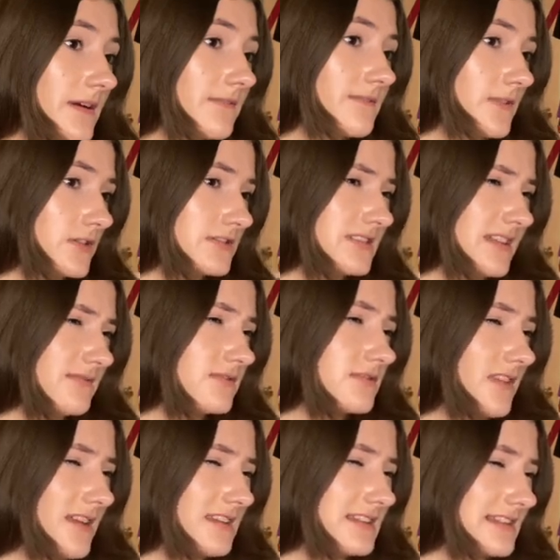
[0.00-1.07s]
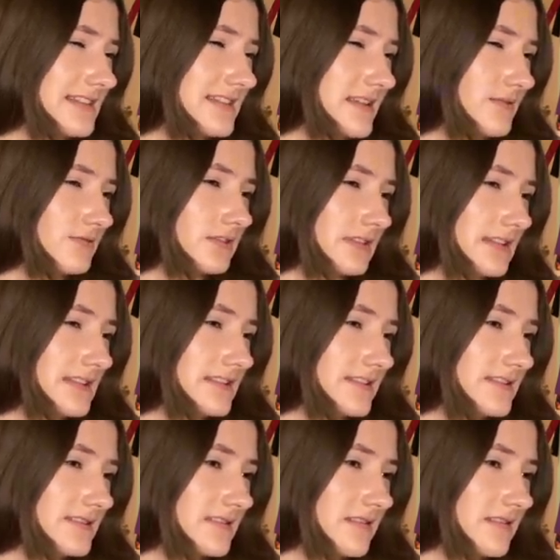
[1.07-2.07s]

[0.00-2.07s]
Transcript: my first ever like decent release.